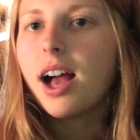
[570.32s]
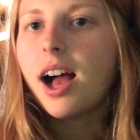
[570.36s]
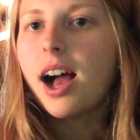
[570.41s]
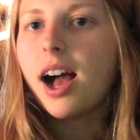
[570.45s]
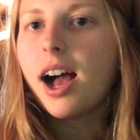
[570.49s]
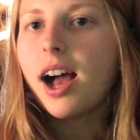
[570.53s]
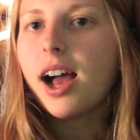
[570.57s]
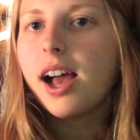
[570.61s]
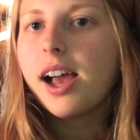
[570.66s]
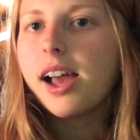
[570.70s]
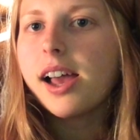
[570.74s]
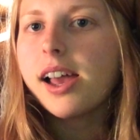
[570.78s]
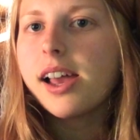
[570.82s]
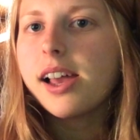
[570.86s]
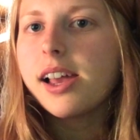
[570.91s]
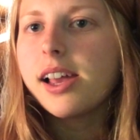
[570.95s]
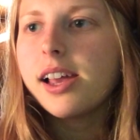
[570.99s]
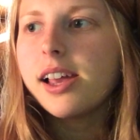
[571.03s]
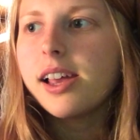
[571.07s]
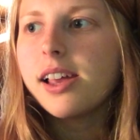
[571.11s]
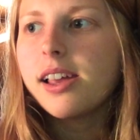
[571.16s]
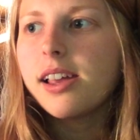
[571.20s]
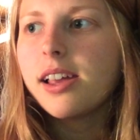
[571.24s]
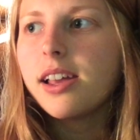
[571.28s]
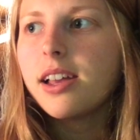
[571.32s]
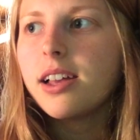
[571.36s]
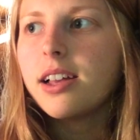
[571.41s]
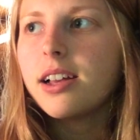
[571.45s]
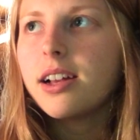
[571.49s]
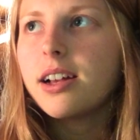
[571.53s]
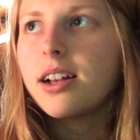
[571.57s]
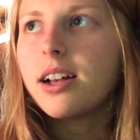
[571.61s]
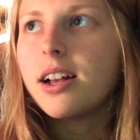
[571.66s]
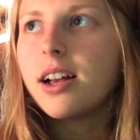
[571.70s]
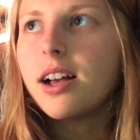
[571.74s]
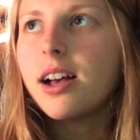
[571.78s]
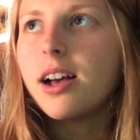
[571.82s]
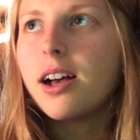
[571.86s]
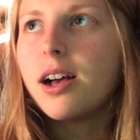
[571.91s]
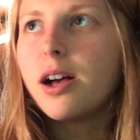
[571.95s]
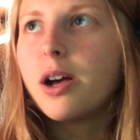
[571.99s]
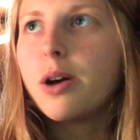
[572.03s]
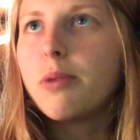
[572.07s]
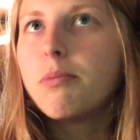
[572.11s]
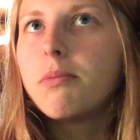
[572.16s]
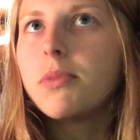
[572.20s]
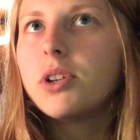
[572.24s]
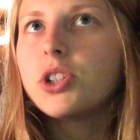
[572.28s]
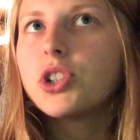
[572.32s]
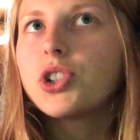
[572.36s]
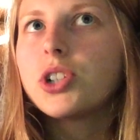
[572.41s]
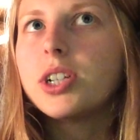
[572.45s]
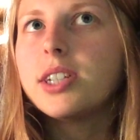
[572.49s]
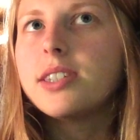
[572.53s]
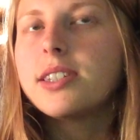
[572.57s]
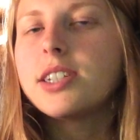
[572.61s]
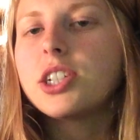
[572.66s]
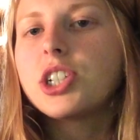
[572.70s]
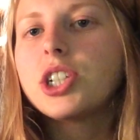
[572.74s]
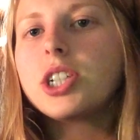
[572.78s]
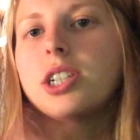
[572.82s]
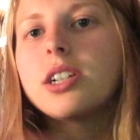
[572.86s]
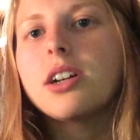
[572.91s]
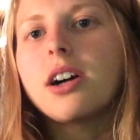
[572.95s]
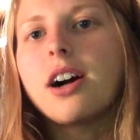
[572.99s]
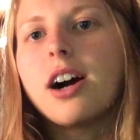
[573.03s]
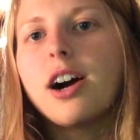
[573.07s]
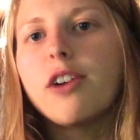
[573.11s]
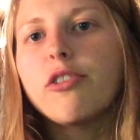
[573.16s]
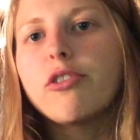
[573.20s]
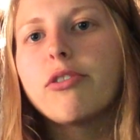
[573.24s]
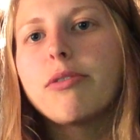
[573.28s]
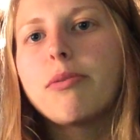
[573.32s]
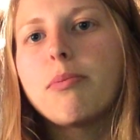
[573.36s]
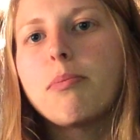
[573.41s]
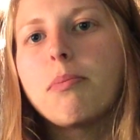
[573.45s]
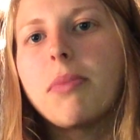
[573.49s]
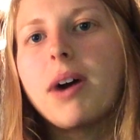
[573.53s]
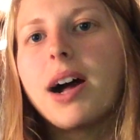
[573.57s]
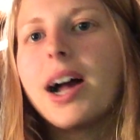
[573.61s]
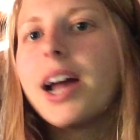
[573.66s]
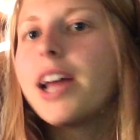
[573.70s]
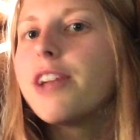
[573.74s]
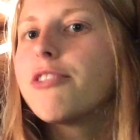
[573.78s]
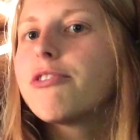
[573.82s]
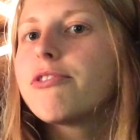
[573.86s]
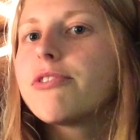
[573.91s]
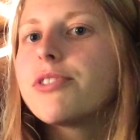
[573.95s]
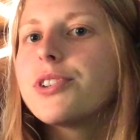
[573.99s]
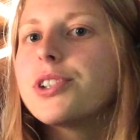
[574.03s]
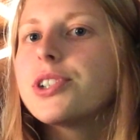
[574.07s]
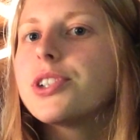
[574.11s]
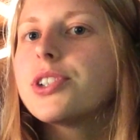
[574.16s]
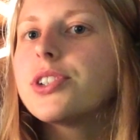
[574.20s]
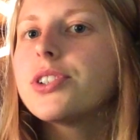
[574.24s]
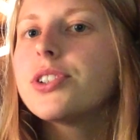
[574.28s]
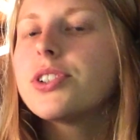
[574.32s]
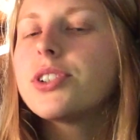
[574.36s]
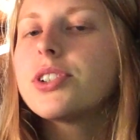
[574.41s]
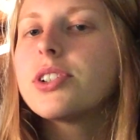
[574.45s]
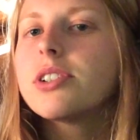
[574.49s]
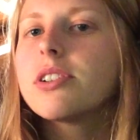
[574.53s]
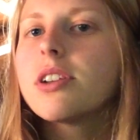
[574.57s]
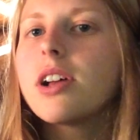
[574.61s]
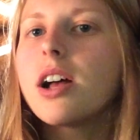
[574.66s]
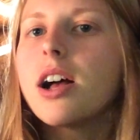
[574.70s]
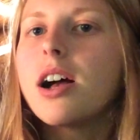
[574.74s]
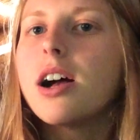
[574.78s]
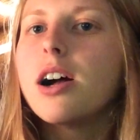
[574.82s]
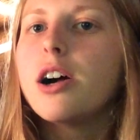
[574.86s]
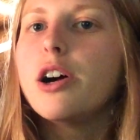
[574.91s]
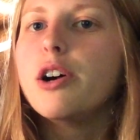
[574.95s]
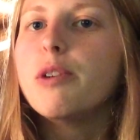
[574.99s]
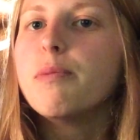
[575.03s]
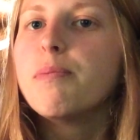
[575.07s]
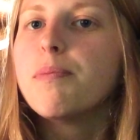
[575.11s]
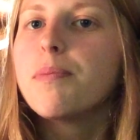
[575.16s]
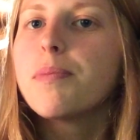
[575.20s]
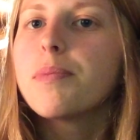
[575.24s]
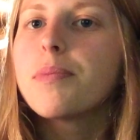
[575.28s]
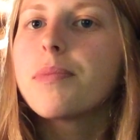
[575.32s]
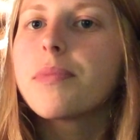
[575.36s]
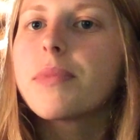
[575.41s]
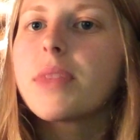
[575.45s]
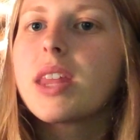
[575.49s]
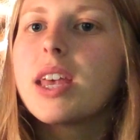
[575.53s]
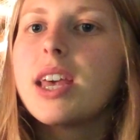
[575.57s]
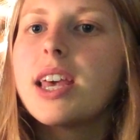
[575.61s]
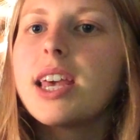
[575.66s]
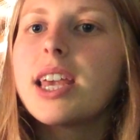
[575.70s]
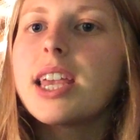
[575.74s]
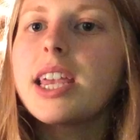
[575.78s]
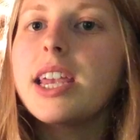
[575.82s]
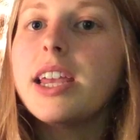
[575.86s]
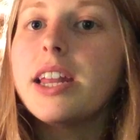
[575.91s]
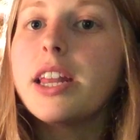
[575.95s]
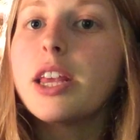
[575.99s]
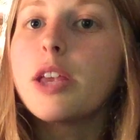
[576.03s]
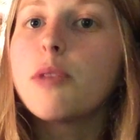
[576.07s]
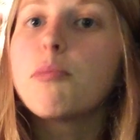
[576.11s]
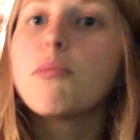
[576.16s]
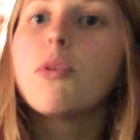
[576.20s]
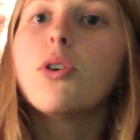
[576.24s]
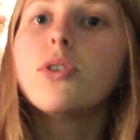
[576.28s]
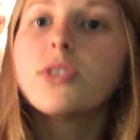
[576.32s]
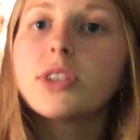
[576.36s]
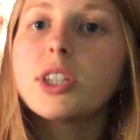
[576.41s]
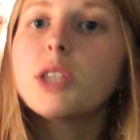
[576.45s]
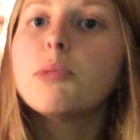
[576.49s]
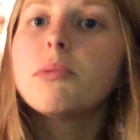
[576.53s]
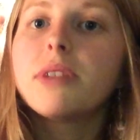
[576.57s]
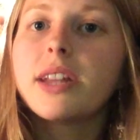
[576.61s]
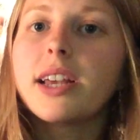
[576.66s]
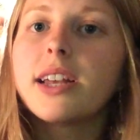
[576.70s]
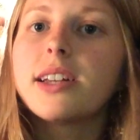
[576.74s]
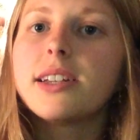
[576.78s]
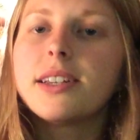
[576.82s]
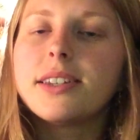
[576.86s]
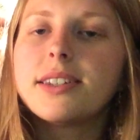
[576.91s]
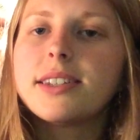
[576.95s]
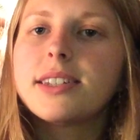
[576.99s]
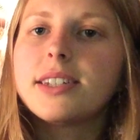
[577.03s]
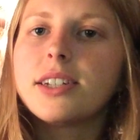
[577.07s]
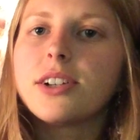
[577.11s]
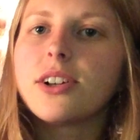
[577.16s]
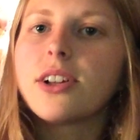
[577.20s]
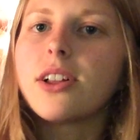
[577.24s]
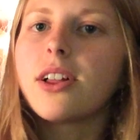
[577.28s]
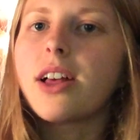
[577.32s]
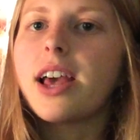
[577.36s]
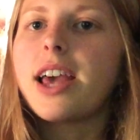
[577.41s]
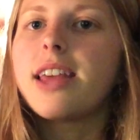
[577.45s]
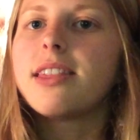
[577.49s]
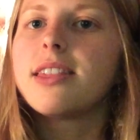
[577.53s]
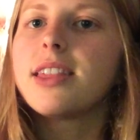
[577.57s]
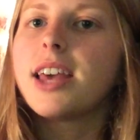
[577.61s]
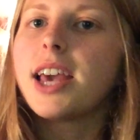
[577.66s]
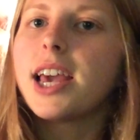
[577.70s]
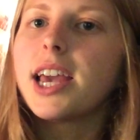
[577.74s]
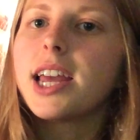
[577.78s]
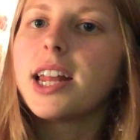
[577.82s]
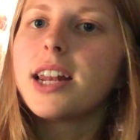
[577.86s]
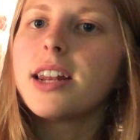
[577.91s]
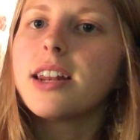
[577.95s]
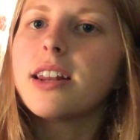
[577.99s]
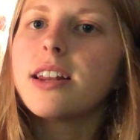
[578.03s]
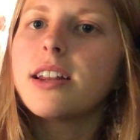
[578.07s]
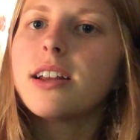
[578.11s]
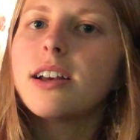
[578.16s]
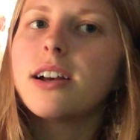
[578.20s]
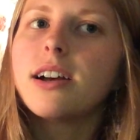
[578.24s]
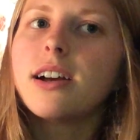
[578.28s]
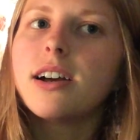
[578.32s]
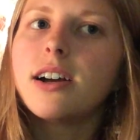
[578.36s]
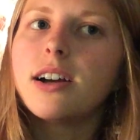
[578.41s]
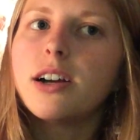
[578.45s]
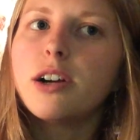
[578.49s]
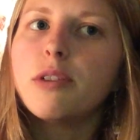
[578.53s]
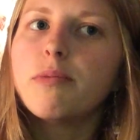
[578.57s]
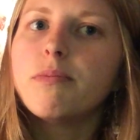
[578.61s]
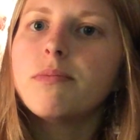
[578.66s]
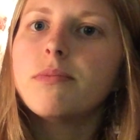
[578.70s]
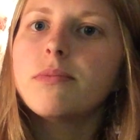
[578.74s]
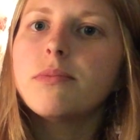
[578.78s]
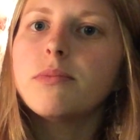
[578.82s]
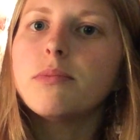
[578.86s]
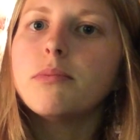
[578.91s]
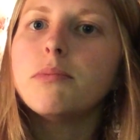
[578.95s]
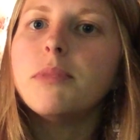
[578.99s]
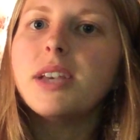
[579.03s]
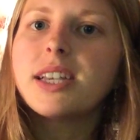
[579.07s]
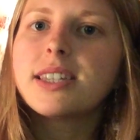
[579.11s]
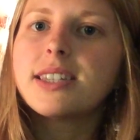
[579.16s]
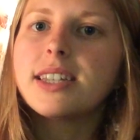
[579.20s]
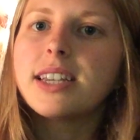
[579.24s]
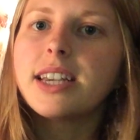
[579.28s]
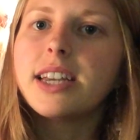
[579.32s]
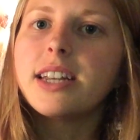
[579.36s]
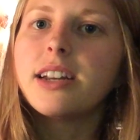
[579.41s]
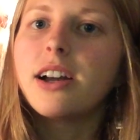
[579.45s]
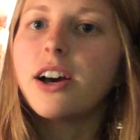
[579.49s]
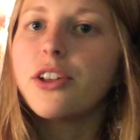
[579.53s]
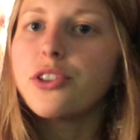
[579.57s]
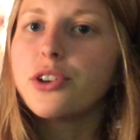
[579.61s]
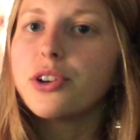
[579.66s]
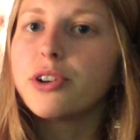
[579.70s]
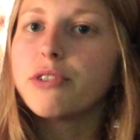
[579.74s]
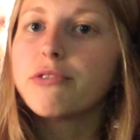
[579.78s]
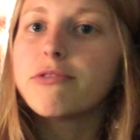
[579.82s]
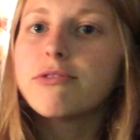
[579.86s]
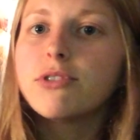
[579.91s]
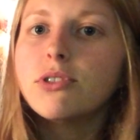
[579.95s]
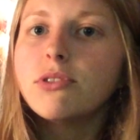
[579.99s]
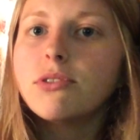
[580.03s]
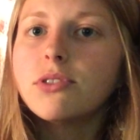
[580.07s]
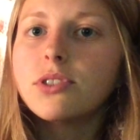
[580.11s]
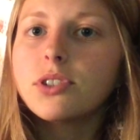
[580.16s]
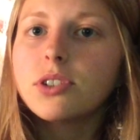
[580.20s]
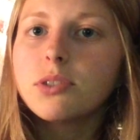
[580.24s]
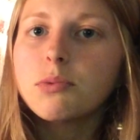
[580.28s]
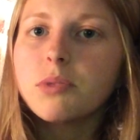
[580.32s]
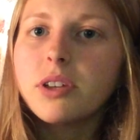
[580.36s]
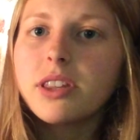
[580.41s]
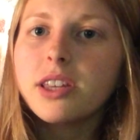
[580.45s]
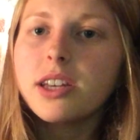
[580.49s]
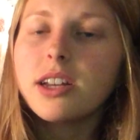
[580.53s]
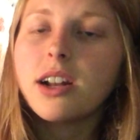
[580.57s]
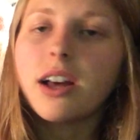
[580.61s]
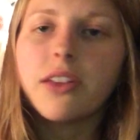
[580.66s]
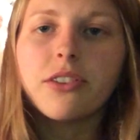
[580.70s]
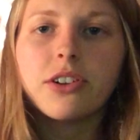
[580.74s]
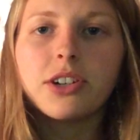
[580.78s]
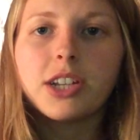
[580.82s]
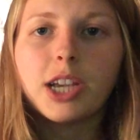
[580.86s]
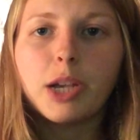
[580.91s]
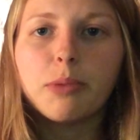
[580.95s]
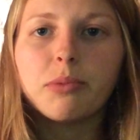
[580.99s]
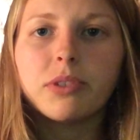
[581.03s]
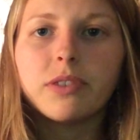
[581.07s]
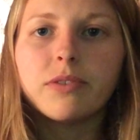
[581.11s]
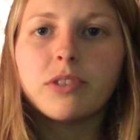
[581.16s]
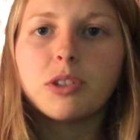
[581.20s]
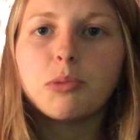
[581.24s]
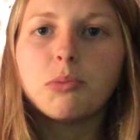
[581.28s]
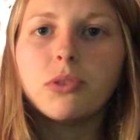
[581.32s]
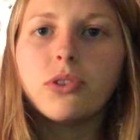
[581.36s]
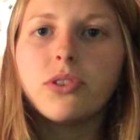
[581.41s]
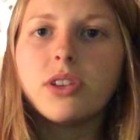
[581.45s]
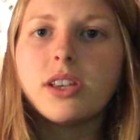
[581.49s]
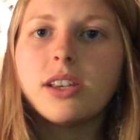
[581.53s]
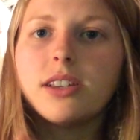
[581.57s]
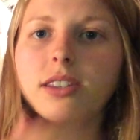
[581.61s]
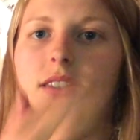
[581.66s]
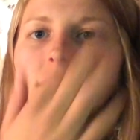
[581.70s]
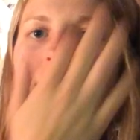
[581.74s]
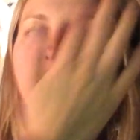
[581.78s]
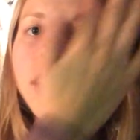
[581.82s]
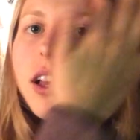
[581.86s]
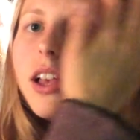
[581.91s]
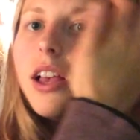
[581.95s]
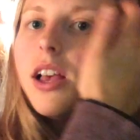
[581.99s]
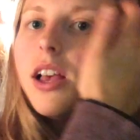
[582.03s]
I transitioned off by first eating mostly bananas still, and then mixing in other fruits with it, other types of smoothies